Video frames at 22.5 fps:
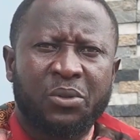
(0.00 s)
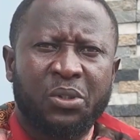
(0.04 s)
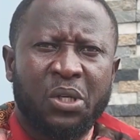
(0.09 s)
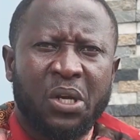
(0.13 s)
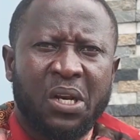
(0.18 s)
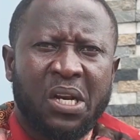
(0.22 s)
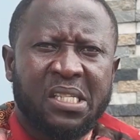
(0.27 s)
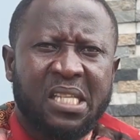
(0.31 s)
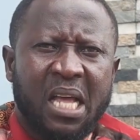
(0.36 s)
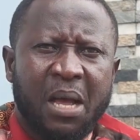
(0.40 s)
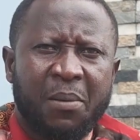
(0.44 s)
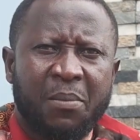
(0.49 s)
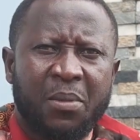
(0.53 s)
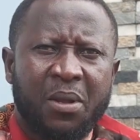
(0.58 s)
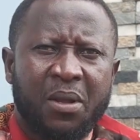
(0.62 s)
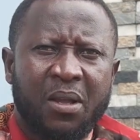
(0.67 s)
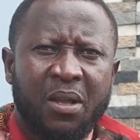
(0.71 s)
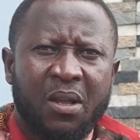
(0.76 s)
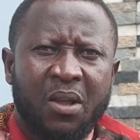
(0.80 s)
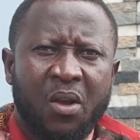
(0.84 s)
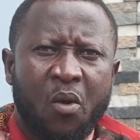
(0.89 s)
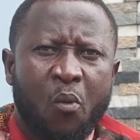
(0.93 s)
You understand me?
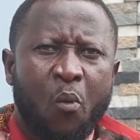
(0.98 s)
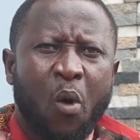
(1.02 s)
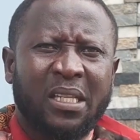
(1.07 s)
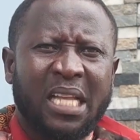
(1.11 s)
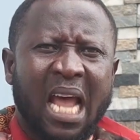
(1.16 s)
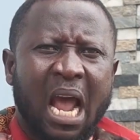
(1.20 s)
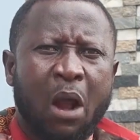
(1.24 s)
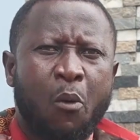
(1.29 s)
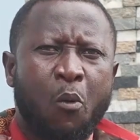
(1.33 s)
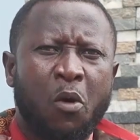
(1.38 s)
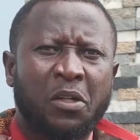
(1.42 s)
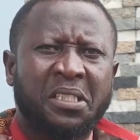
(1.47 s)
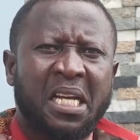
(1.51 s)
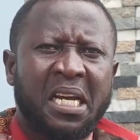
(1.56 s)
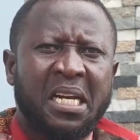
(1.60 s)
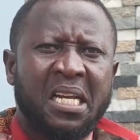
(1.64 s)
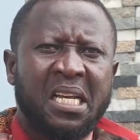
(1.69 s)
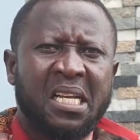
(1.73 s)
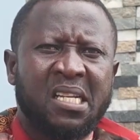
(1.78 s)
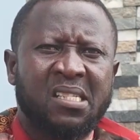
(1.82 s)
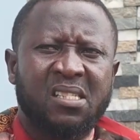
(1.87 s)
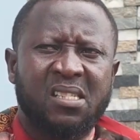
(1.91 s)
What I
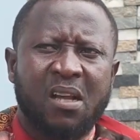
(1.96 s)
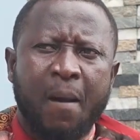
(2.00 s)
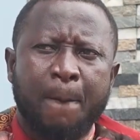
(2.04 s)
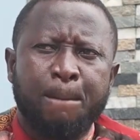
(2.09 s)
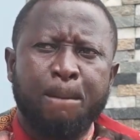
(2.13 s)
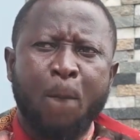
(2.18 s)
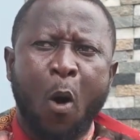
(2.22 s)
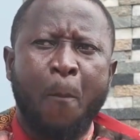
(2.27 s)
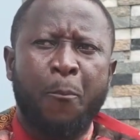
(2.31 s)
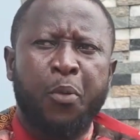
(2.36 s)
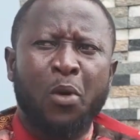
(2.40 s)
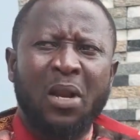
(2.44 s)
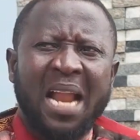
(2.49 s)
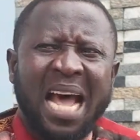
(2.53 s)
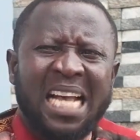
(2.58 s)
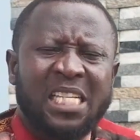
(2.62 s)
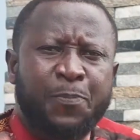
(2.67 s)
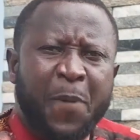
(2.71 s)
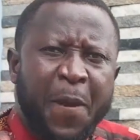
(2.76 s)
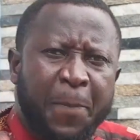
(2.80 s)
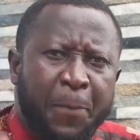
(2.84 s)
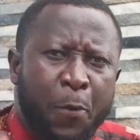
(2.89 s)
wanted is
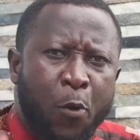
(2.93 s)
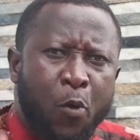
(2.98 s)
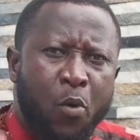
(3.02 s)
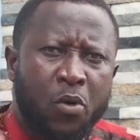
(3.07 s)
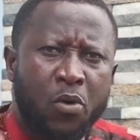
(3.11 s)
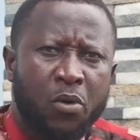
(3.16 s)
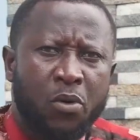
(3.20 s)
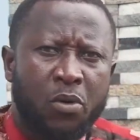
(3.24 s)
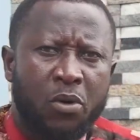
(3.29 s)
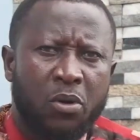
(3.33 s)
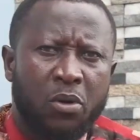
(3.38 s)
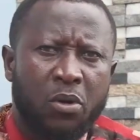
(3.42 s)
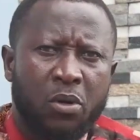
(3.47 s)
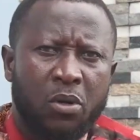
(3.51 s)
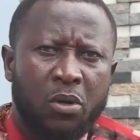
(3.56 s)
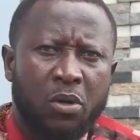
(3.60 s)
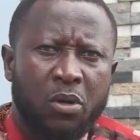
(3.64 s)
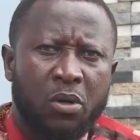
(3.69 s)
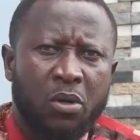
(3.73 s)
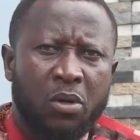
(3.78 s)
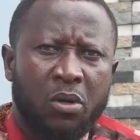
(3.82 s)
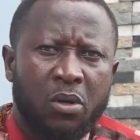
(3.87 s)
mobilize people.
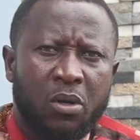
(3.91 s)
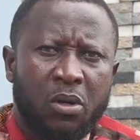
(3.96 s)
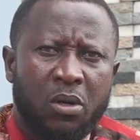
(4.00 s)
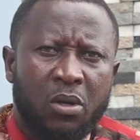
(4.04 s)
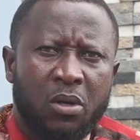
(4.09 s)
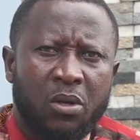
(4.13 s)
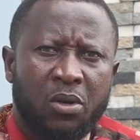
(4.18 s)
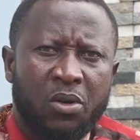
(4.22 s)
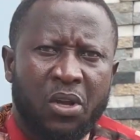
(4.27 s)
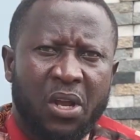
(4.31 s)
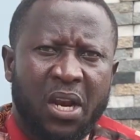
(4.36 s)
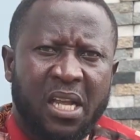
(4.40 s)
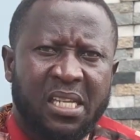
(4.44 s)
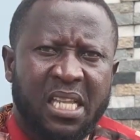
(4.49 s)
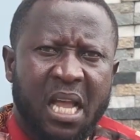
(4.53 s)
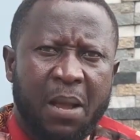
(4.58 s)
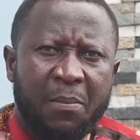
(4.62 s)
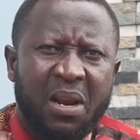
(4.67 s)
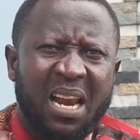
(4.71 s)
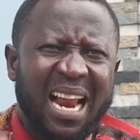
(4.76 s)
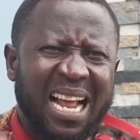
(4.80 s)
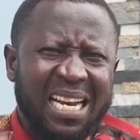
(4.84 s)
You
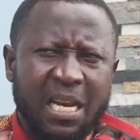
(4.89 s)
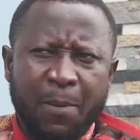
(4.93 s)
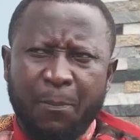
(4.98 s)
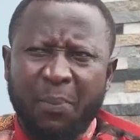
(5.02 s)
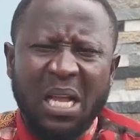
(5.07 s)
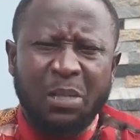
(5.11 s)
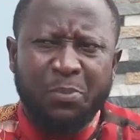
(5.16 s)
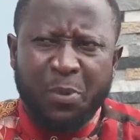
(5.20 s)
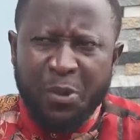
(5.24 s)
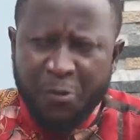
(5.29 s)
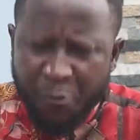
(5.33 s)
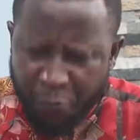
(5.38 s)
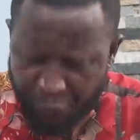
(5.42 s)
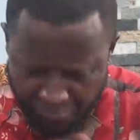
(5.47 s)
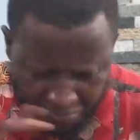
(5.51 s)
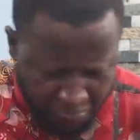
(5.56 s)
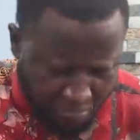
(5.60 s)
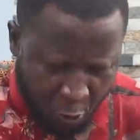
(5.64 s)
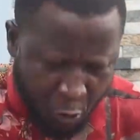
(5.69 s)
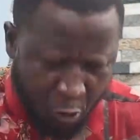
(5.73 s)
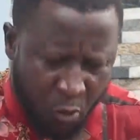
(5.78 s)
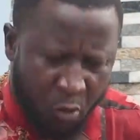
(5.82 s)
understand me? Let the place be
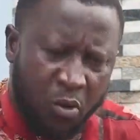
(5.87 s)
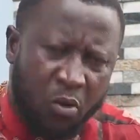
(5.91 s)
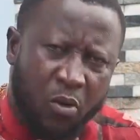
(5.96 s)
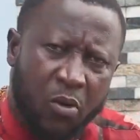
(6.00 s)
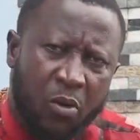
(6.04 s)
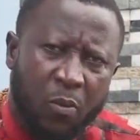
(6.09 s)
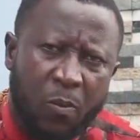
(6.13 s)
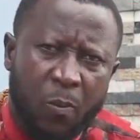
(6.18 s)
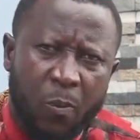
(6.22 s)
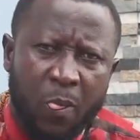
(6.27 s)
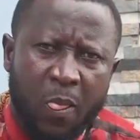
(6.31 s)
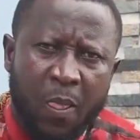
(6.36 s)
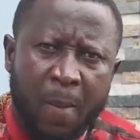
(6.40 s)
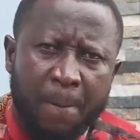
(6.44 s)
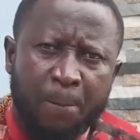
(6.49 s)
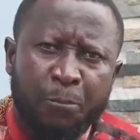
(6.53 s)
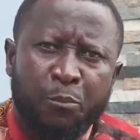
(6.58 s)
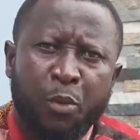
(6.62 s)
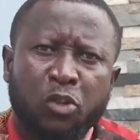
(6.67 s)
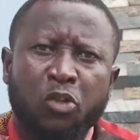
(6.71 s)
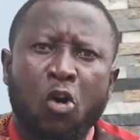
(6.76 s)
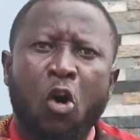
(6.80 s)
full.
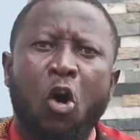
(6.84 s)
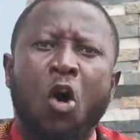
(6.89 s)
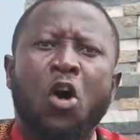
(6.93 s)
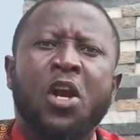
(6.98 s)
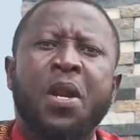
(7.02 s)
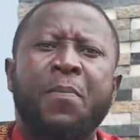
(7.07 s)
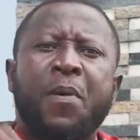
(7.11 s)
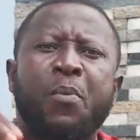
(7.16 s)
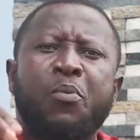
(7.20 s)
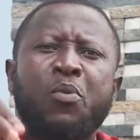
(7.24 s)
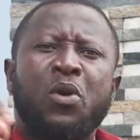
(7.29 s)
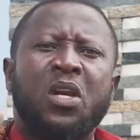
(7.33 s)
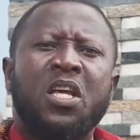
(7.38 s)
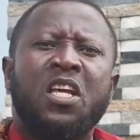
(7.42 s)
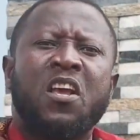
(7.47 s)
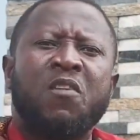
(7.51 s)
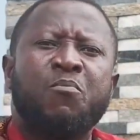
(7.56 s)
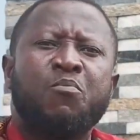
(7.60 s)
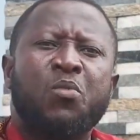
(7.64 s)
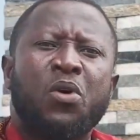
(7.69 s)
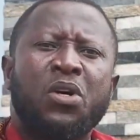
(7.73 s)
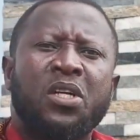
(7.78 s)
But all the people they
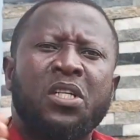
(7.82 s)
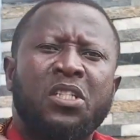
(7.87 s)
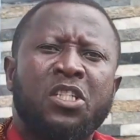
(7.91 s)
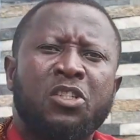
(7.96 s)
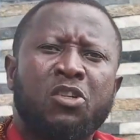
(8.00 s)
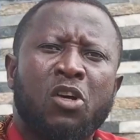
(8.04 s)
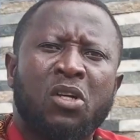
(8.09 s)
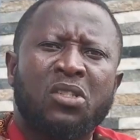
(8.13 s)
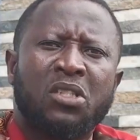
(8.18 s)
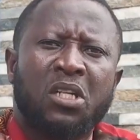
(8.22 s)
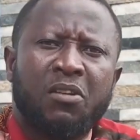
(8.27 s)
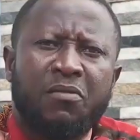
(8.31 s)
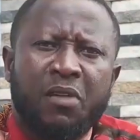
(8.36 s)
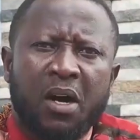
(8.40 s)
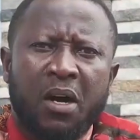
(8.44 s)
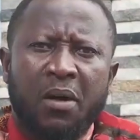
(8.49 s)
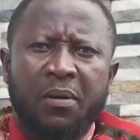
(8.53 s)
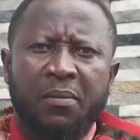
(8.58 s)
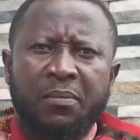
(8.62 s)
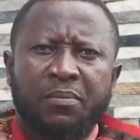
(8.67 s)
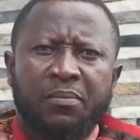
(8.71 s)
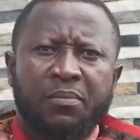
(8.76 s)
gave money did not deliver.